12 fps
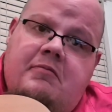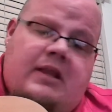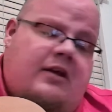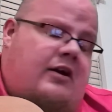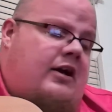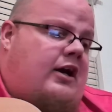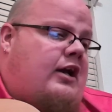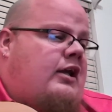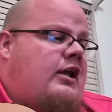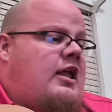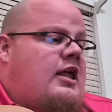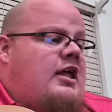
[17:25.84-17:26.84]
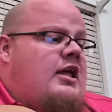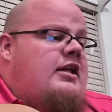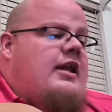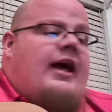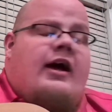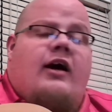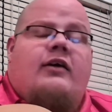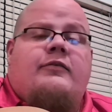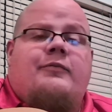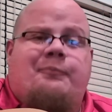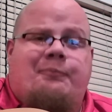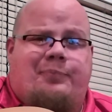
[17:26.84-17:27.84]
Alright. Now,
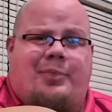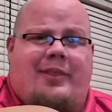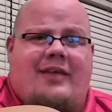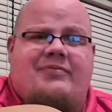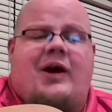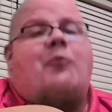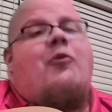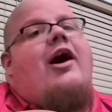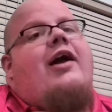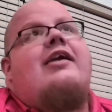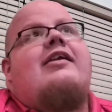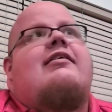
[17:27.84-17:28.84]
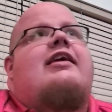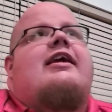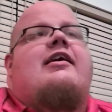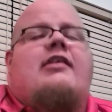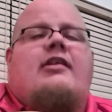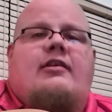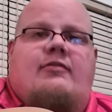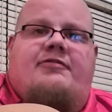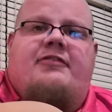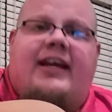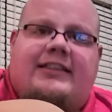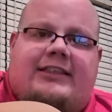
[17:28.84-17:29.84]
if I wanted to get
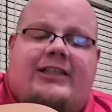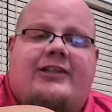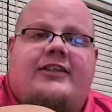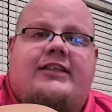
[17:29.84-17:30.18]
fancy or